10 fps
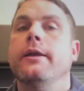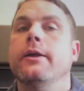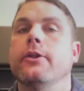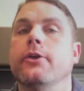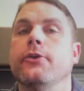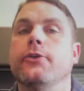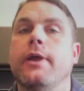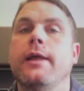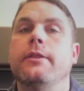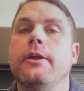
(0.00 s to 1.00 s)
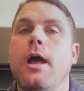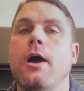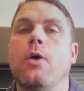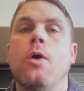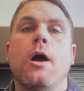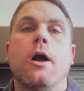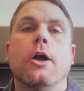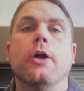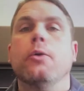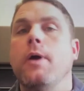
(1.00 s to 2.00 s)
Dealers in the know
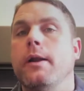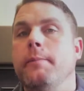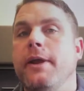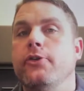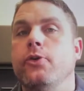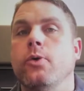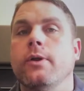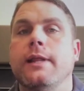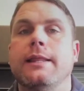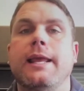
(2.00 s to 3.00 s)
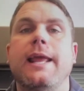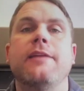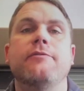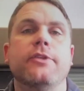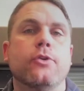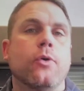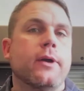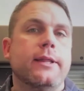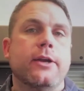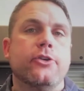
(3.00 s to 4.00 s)
are going to want to make sure that the
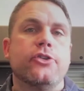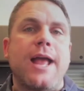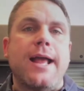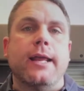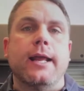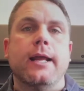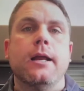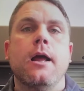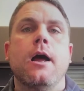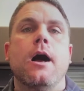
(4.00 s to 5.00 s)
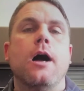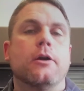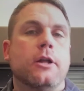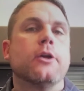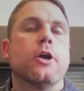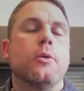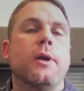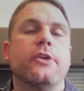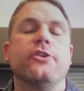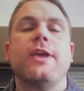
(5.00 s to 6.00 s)
inventory they're checking, they're going to
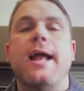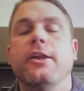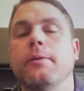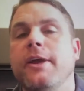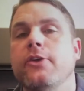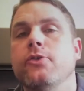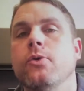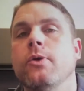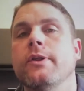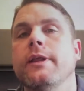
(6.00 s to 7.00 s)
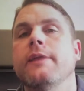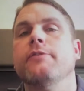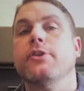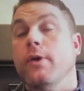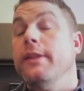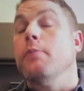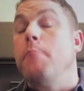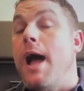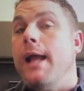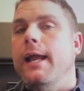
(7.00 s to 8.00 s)
want to check to make sure the inventory they're
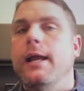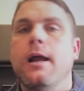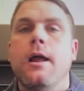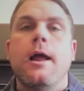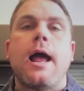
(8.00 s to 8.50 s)
buying